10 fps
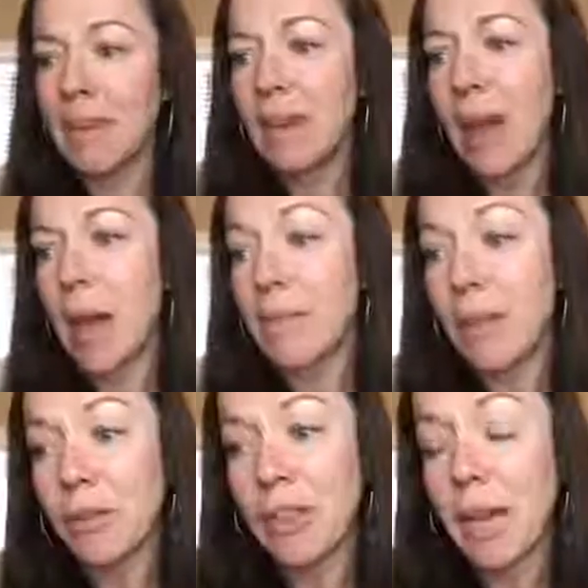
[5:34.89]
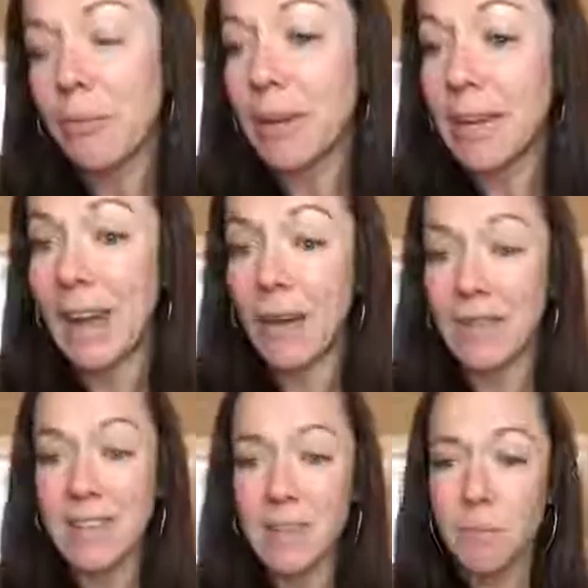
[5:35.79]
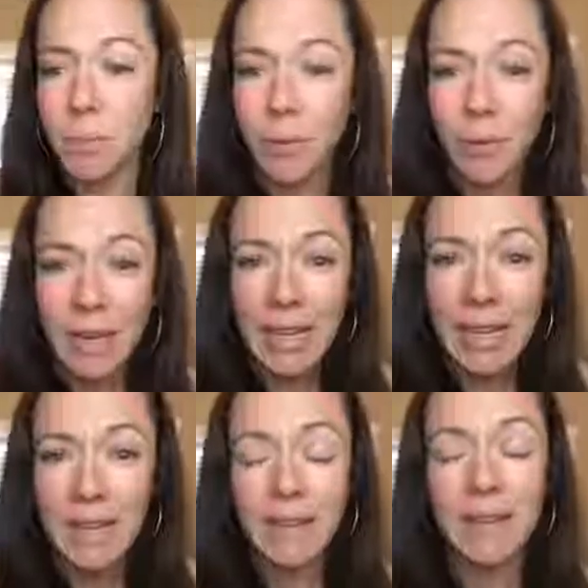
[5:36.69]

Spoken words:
The other thing I printed out, and this is pretty,